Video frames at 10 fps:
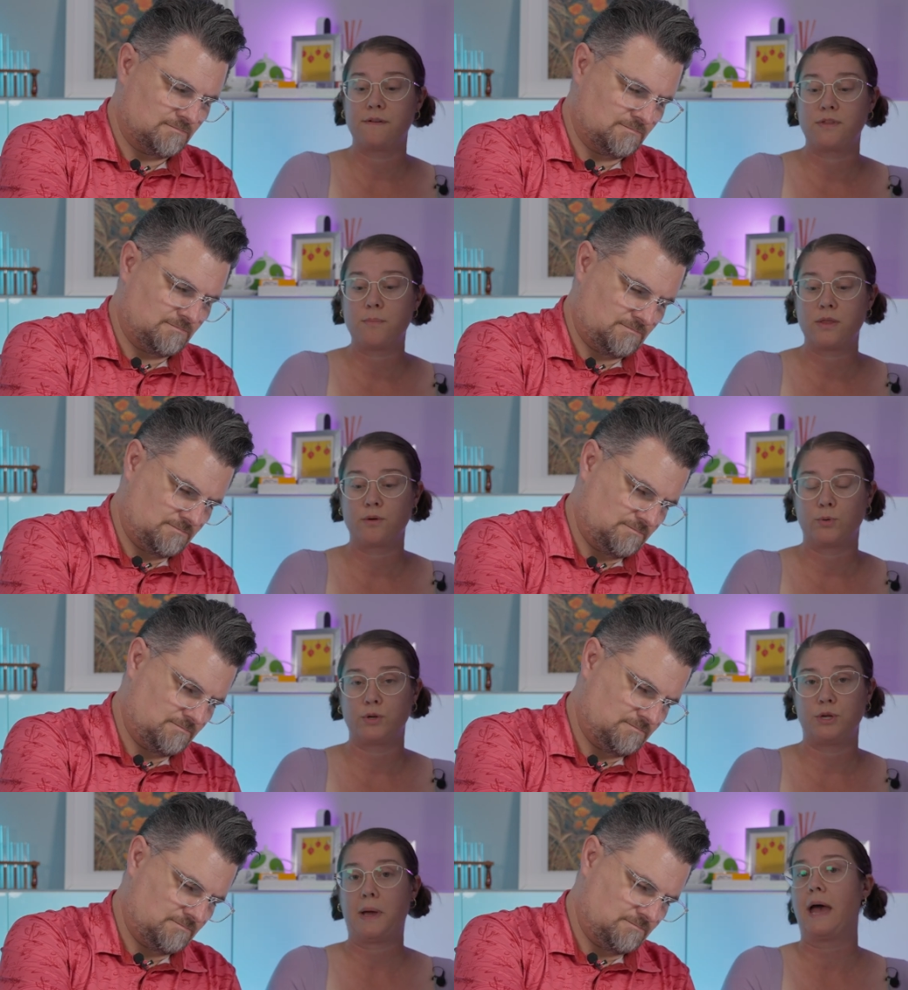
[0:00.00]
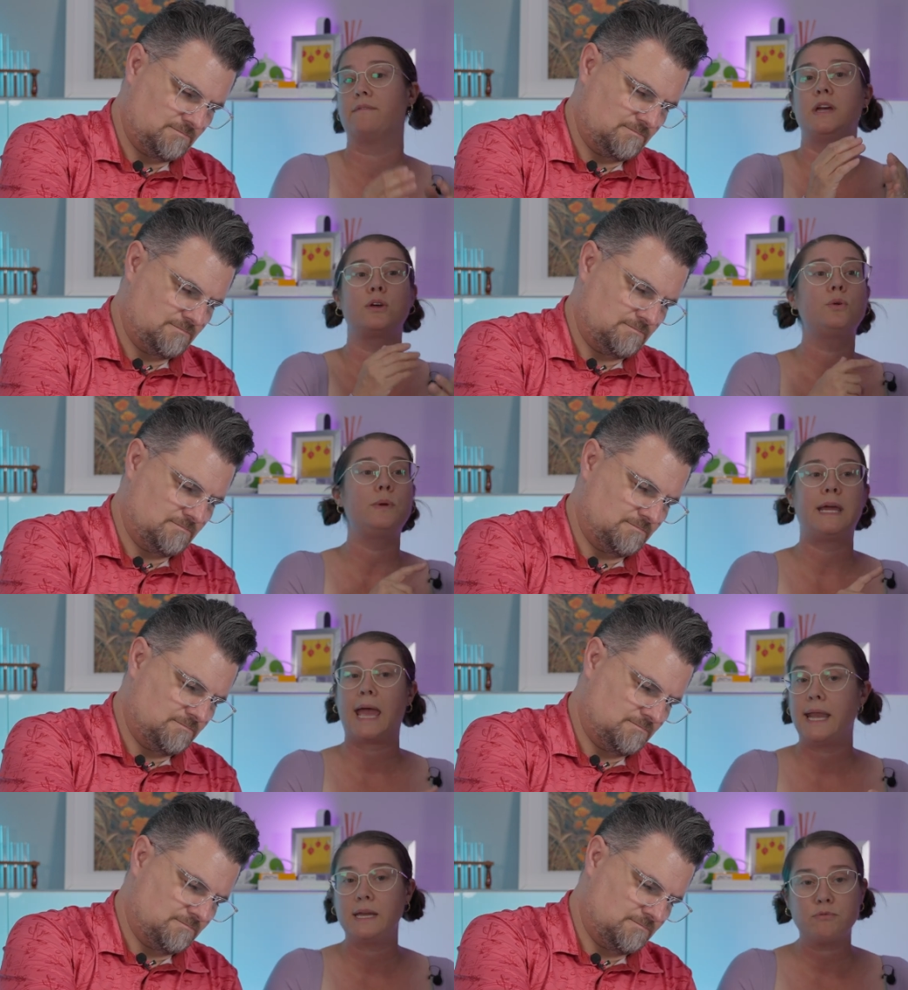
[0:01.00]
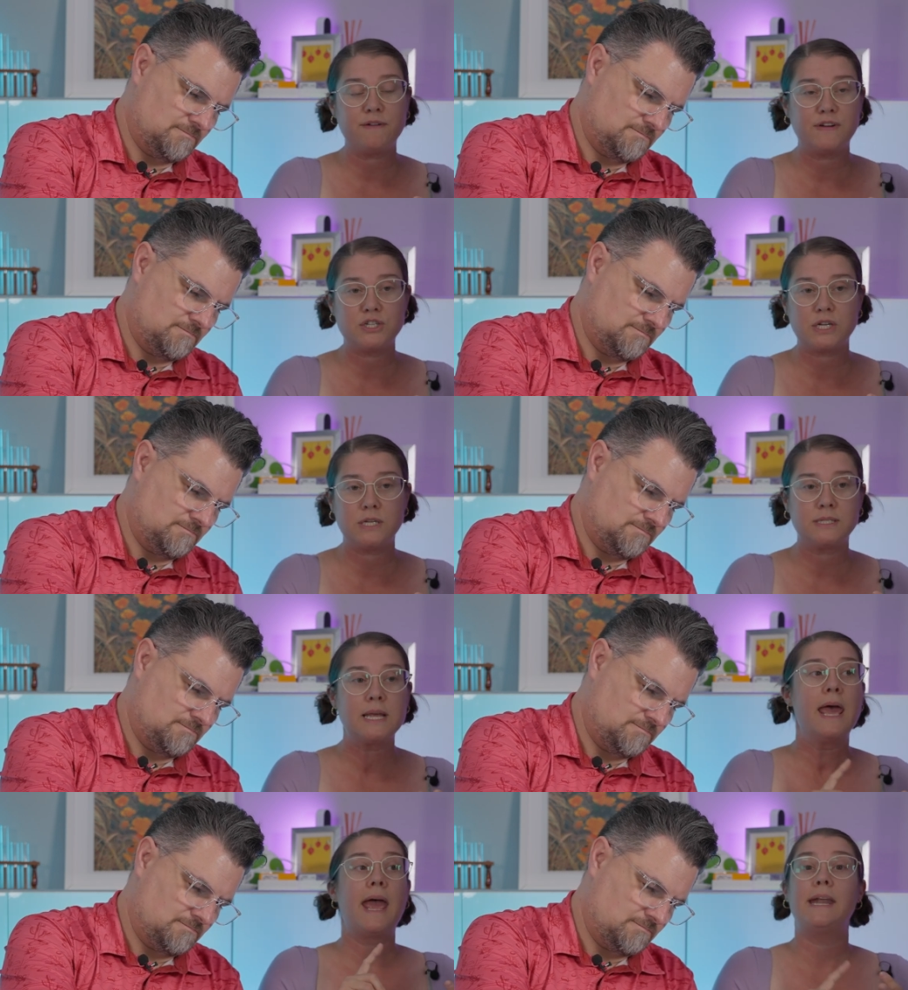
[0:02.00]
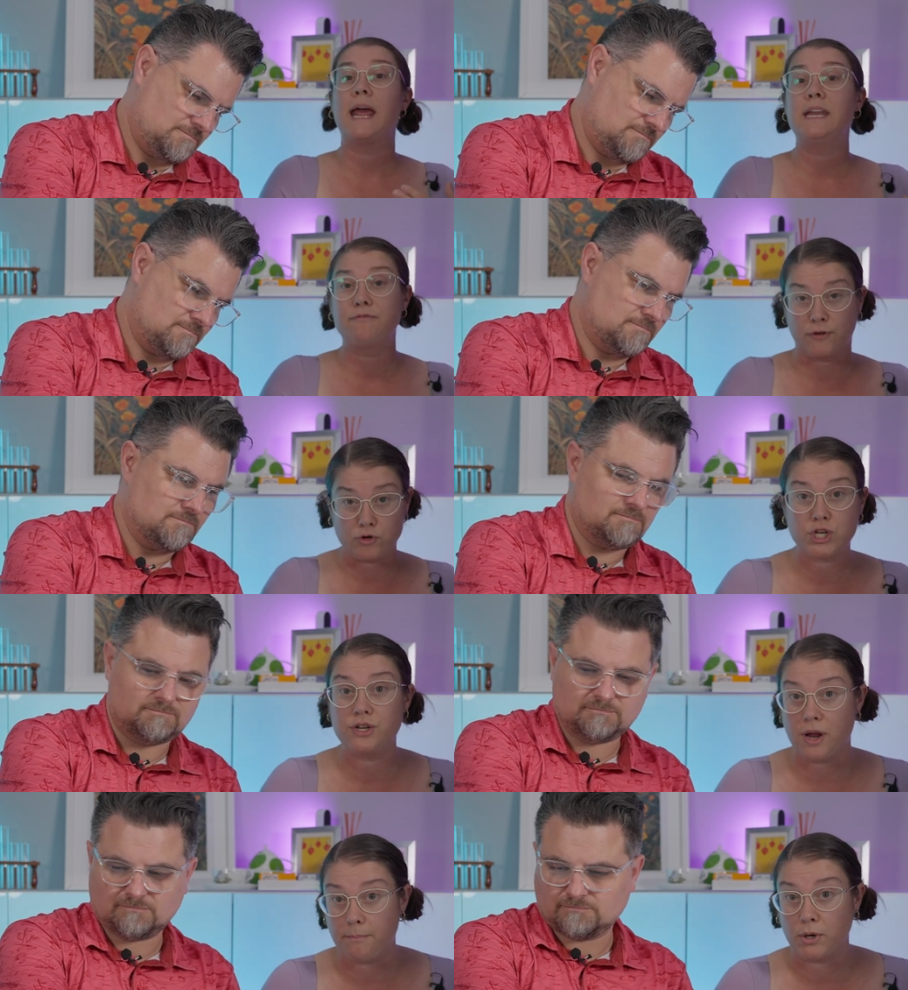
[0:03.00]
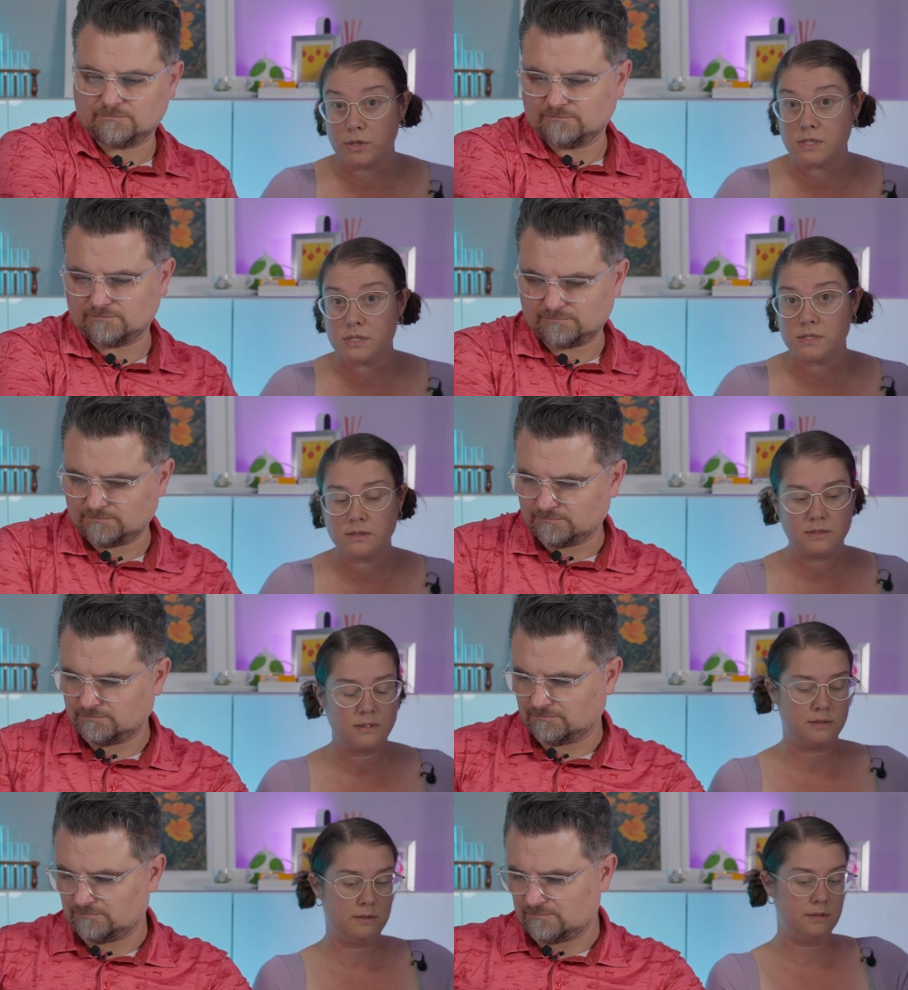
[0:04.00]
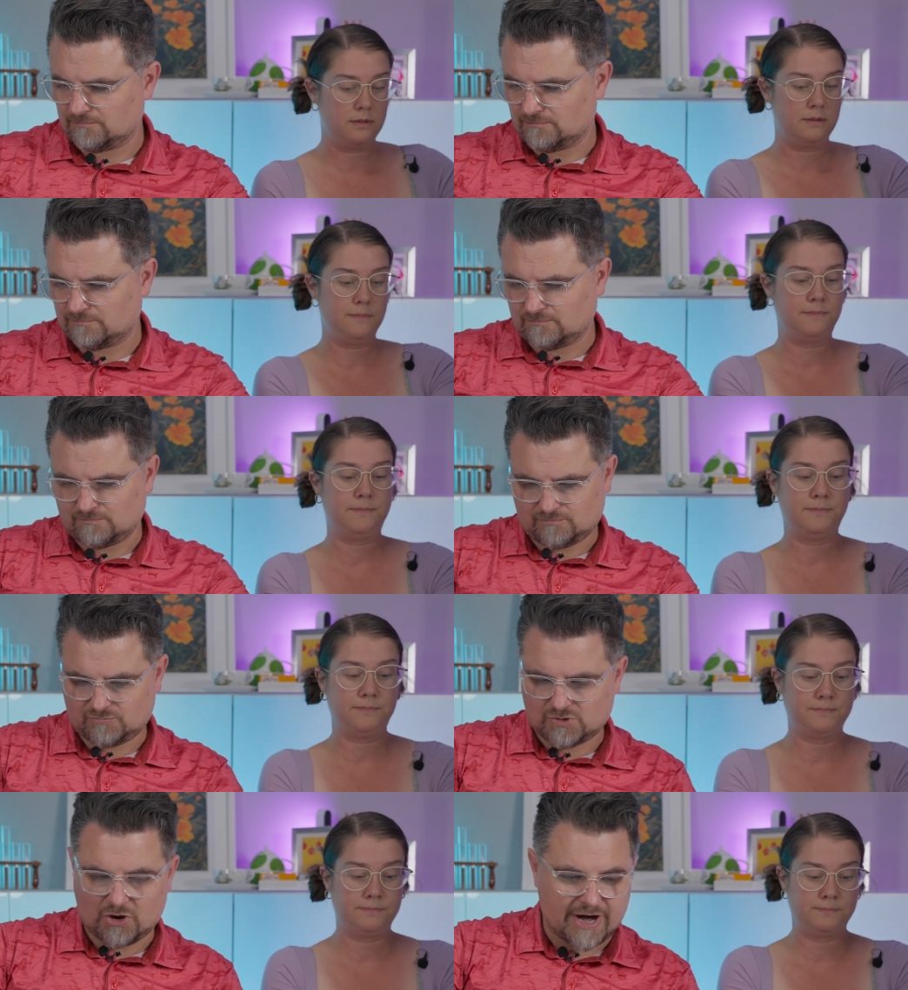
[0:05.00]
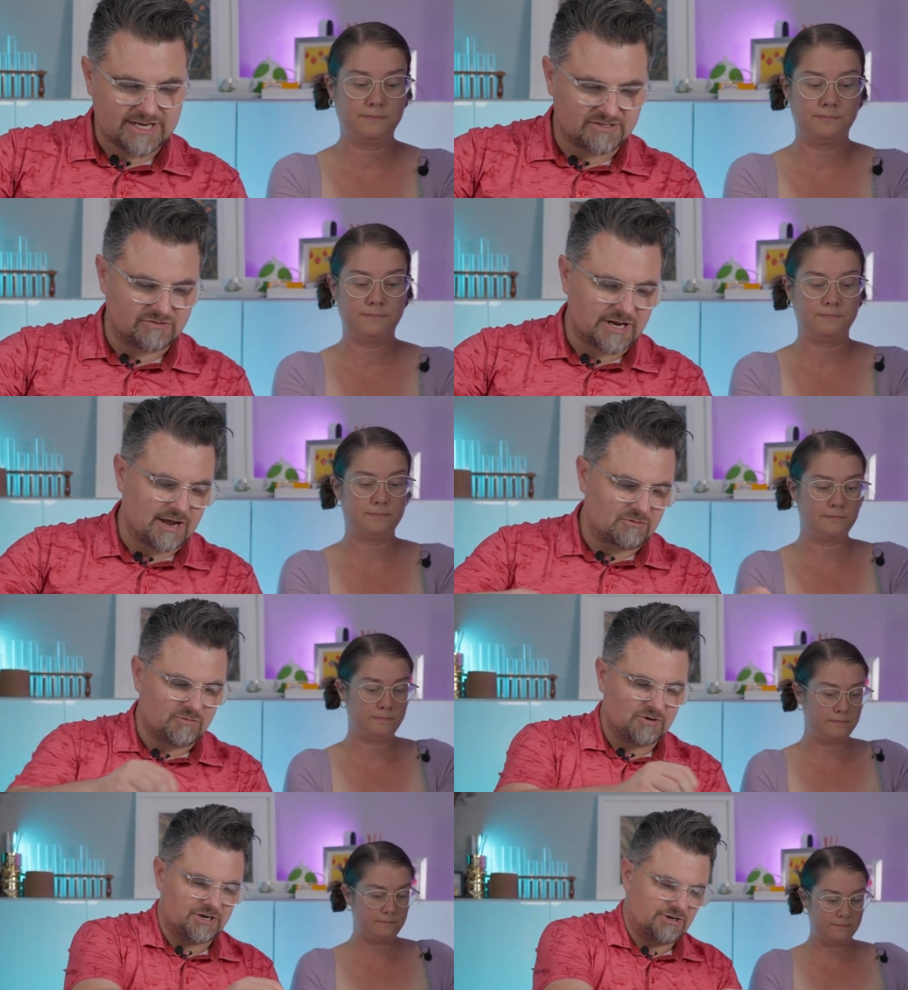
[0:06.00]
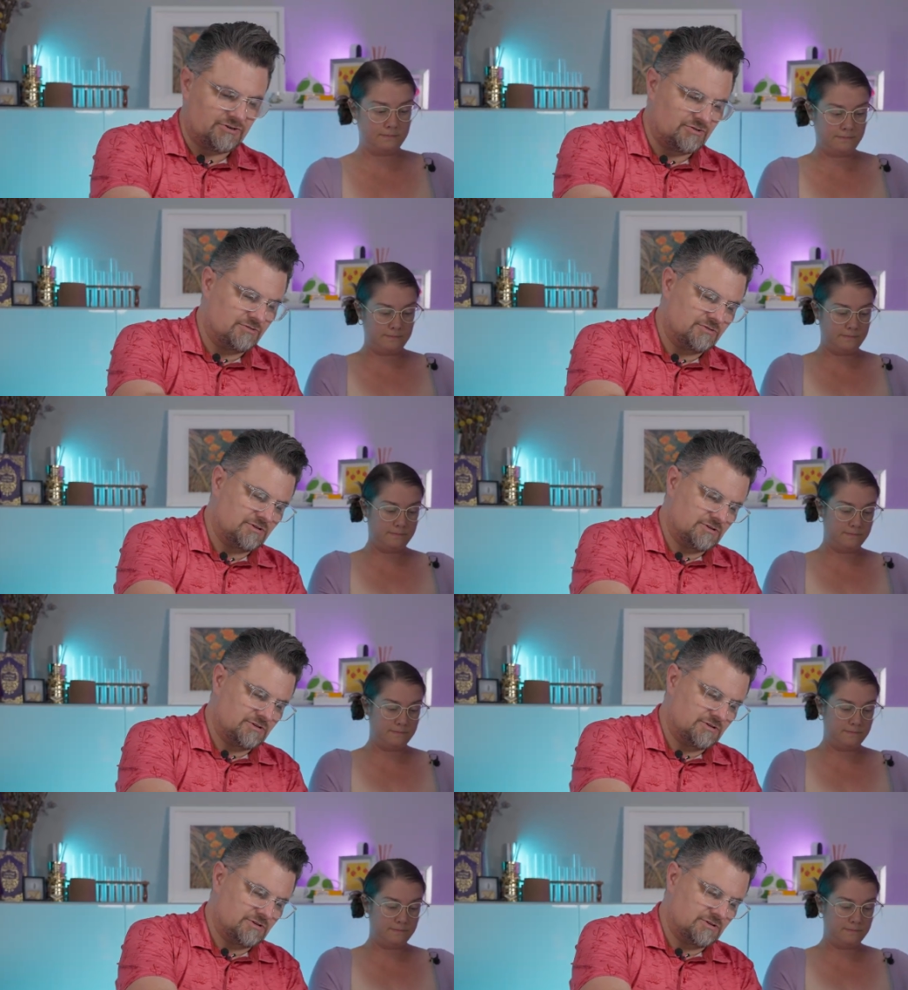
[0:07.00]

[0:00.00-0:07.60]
Speaker 1: of the motherboard you have, including any revisions and any version numbers.
Speaker 2: All right, so now what we're gonna do,